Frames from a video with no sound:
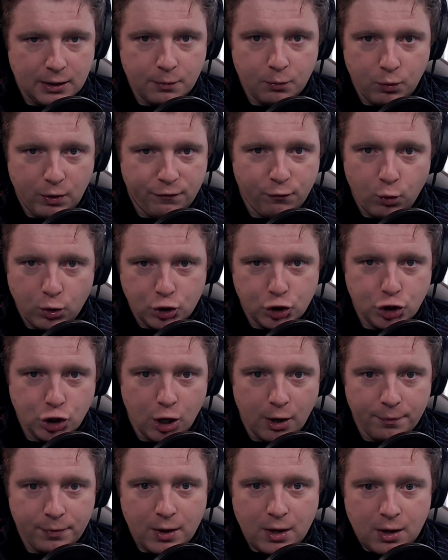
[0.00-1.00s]
with one
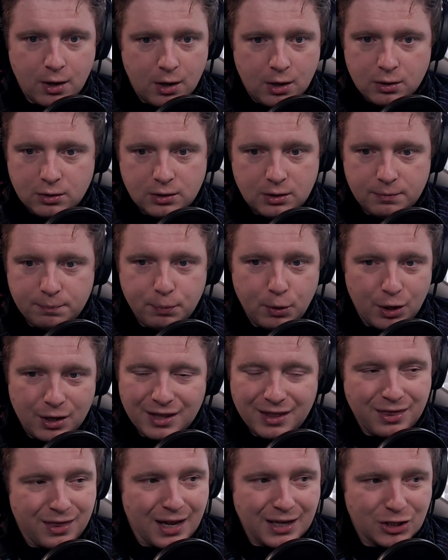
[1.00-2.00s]
shot.
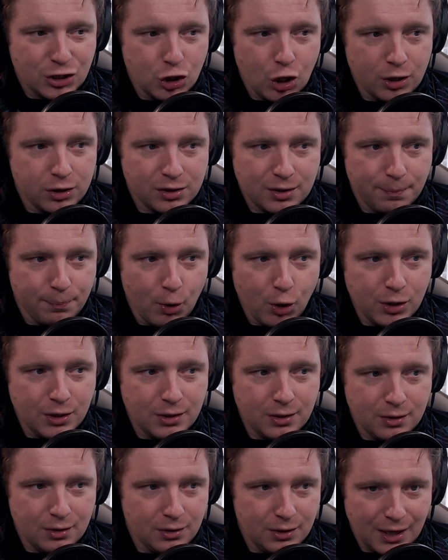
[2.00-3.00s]
But that's not the
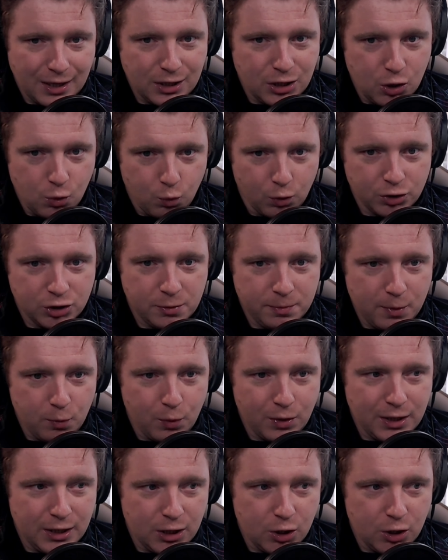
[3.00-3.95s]
point. Like, you want to be winning your